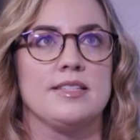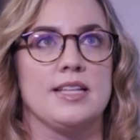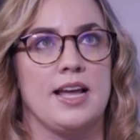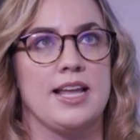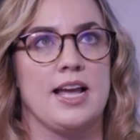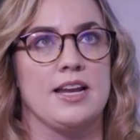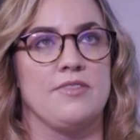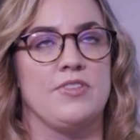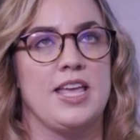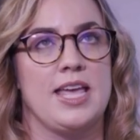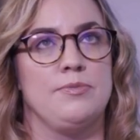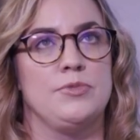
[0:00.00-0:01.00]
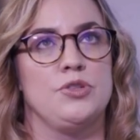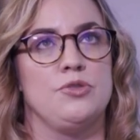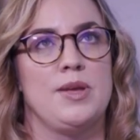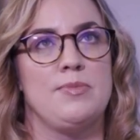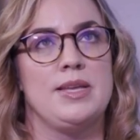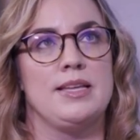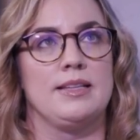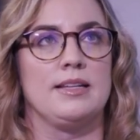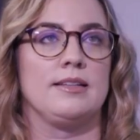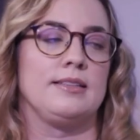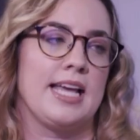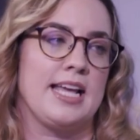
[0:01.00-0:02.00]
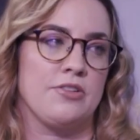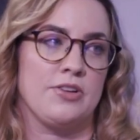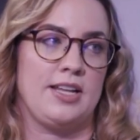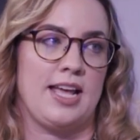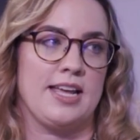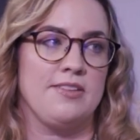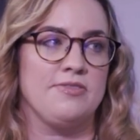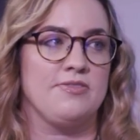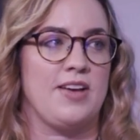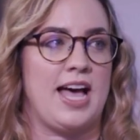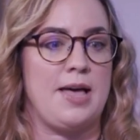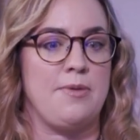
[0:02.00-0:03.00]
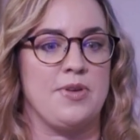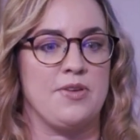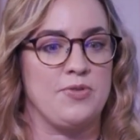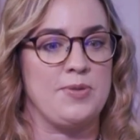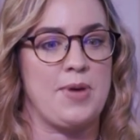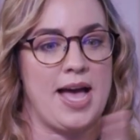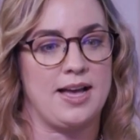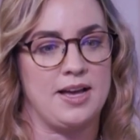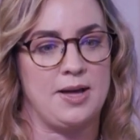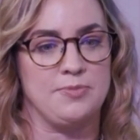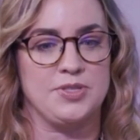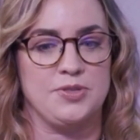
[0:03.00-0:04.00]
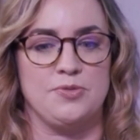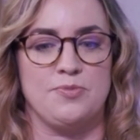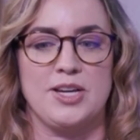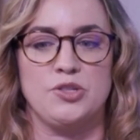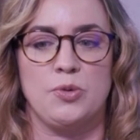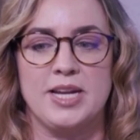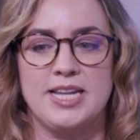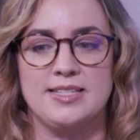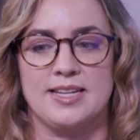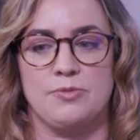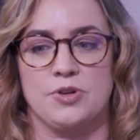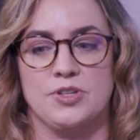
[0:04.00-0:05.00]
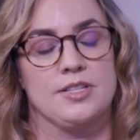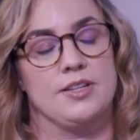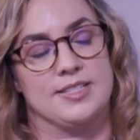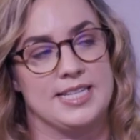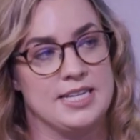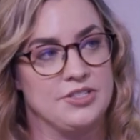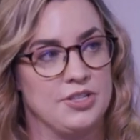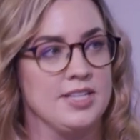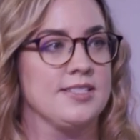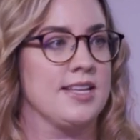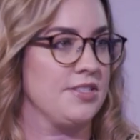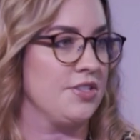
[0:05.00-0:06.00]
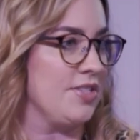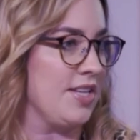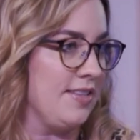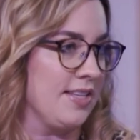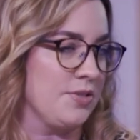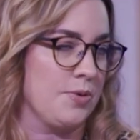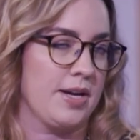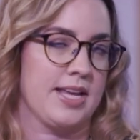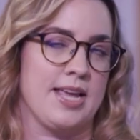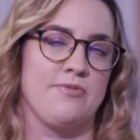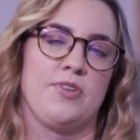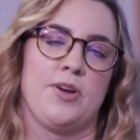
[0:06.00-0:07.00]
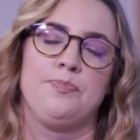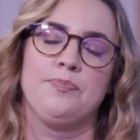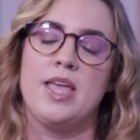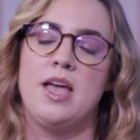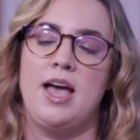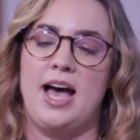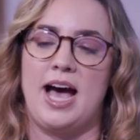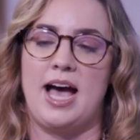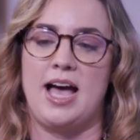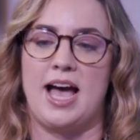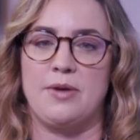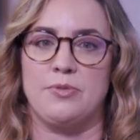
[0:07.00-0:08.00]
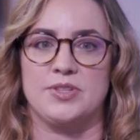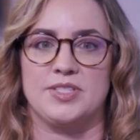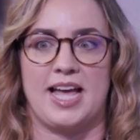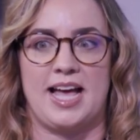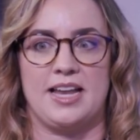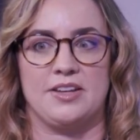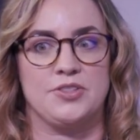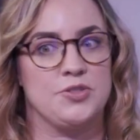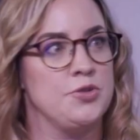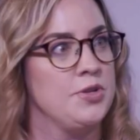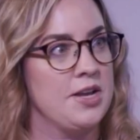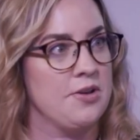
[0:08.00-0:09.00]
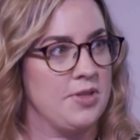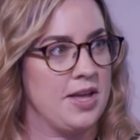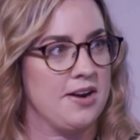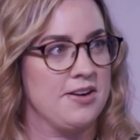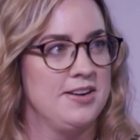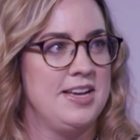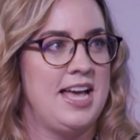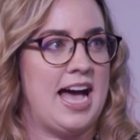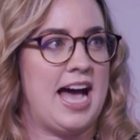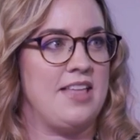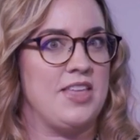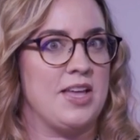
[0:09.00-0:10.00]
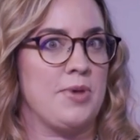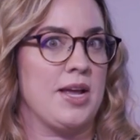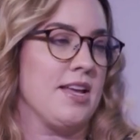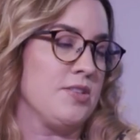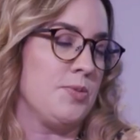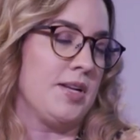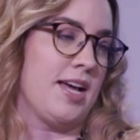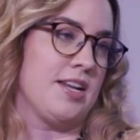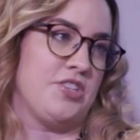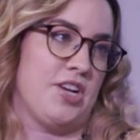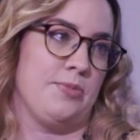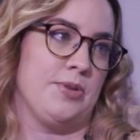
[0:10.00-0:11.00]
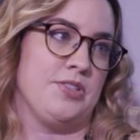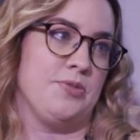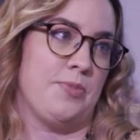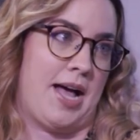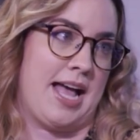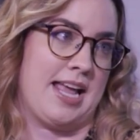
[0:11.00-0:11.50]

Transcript: I kind of came to maybe a little later in life. If we back up to my 20s, I worked in Los Angeles, as you said, that's where I came from. I was at a studio there, and then my husband got a job in Dubai.